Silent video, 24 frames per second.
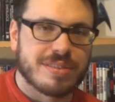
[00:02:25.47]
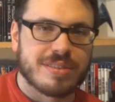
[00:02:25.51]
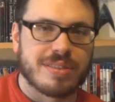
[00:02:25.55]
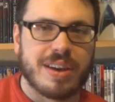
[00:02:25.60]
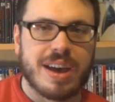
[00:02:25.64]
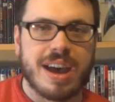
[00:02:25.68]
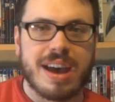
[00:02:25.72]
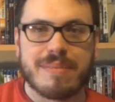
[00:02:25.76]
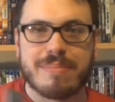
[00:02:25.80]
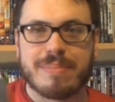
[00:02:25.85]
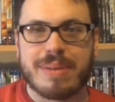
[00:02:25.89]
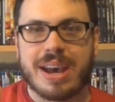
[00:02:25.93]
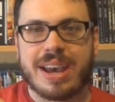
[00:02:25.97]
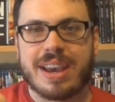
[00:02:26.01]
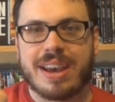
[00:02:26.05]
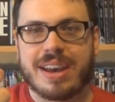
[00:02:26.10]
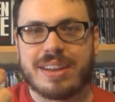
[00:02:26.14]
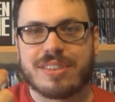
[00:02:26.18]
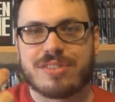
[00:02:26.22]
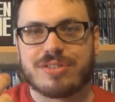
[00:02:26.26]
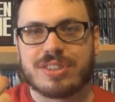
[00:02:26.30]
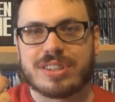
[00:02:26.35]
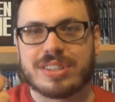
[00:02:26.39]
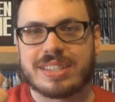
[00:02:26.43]
So I have
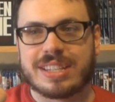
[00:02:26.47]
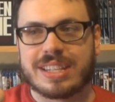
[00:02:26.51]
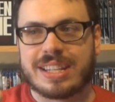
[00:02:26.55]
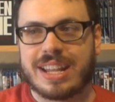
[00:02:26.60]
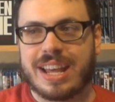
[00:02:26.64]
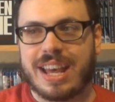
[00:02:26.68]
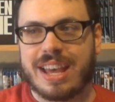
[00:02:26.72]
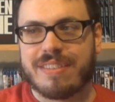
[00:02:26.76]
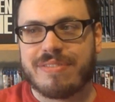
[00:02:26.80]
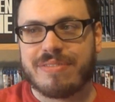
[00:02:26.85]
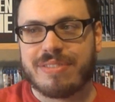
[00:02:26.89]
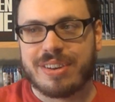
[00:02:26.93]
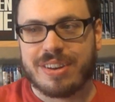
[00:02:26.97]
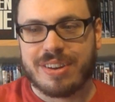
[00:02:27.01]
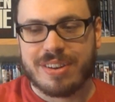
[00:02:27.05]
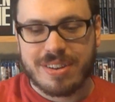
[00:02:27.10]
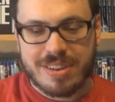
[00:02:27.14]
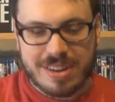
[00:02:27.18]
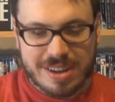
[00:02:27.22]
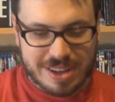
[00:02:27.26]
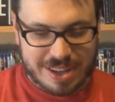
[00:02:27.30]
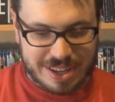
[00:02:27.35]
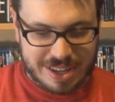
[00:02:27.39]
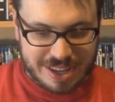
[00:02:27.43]
my trusty knife here,
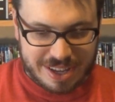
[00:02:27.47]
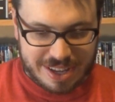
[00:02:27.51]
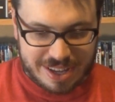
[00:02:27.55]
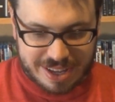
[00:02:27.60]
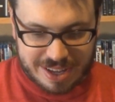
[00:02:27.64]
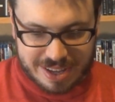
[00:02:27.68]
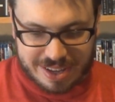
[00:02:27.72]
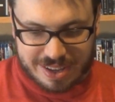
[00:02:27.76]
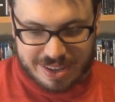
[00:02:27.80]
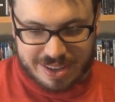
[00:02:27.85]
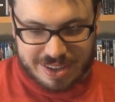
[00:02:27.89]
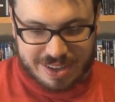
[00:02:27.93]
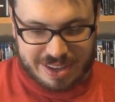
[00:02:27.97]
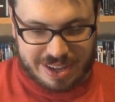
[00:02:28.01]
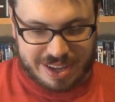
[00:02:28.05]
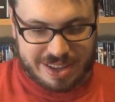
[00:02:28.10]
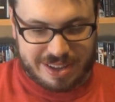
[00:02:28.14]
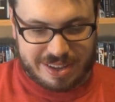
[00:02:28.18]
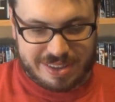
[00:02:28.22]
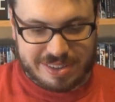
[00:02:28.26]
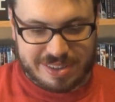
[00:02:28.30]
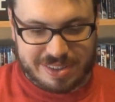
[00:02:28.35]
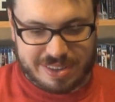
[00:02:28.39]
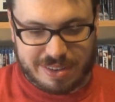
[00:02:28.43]

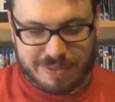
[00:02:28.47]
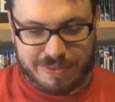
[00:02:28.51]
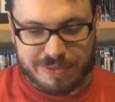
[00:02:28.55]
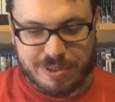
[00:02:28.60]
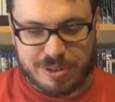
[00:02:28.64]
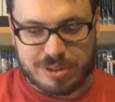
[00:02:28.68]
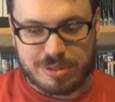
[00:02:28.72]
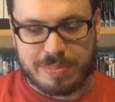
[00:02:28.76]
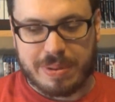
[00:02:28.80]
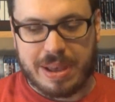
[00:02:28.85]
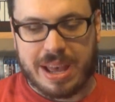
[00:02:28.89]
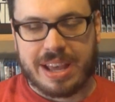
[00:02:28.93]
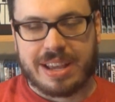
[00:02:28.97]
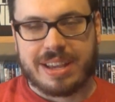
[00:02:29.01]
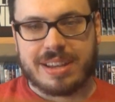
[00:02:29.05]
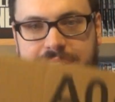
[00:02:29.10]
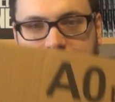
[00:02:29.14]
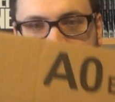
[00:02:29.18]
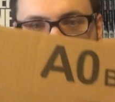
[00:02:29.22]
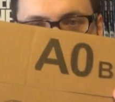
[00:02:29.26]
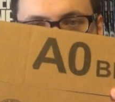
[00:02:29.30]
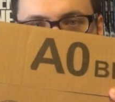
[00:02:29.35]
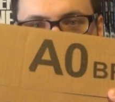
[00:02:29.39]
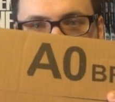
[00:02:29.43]
and this is the first
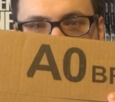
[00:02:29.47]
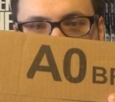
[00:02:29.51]
package.